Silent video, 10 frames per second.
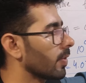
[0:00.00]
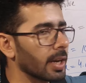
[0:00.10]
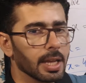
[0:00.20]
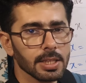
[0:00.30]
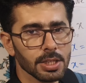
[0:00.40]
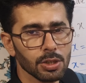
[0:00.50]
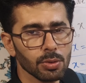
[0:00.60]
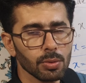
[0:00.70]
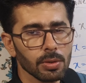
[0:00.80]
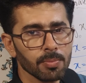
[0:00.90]
power
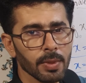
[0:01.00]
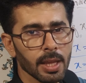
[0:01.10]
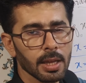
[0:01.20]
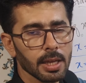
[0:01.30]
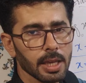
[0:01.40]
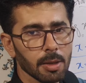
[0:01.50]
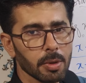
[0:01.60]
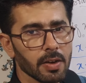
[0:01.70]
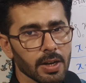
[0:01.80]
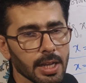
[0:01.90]
lg2. E
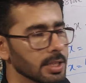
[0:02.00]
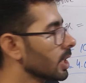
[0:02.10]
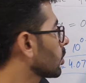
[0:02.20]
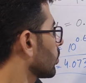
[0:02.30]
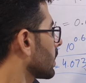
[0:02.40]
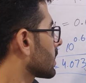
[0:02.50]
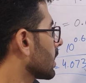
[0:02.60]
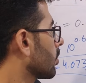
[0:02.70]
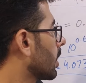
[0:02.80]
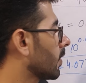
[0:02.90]
power lg2 means
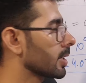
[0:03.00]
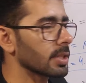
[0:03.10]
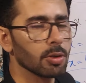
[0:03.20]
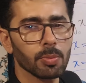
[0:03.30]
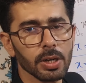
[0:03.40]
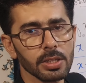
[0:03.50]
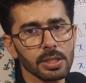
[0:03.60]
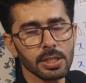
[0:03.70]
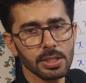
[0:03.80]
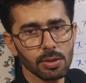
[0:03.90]
e power
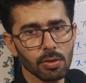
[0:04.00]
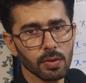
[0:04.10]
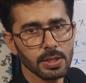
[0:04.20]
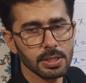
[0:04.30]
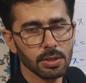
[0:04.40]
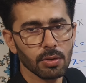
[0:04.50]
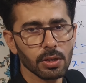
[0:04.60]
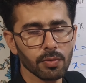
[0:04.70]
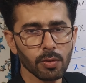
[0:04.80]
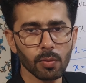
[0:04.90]

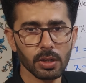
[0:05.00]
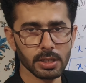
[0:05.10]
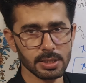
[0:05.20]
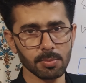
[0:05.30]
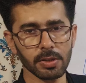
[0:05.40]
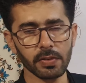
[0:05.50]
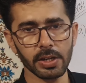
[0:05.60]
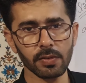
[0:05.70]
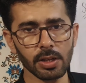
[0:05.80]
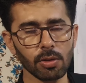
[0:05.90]
0.3010. If you want a
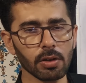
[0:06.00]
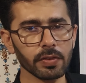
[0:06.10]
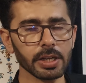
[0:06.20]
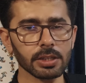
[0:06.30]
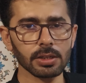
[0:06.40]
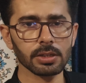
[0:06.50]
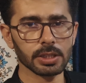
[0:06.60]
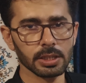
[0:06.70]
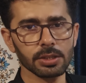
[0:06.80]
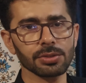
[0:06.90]
simplified value of it,
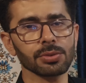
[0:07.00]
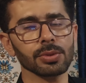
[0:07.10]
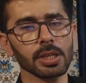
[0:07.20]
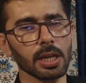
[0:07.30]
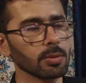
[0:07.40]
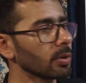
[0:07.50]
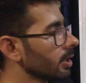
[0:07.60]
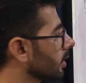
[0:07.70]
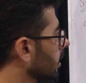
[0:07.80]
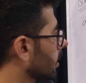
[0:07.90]
run it through the
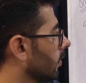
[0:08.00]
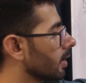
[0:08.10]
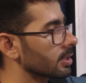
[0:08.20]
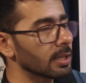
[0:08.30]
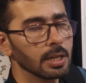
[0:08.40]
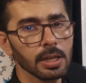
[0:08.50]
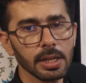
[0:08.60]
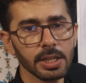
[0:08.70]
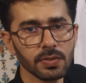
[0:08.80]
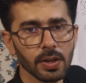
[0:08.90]
calculator, otherwise
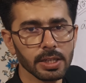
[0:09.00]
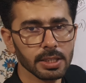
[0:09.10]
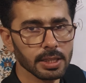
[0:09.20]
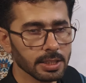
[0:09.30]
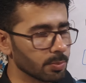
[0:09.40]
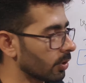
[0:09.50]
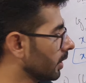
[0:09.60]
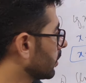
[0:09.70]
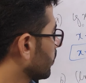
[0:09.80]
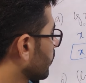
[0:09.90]
it's fine till this
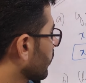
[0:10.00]
point.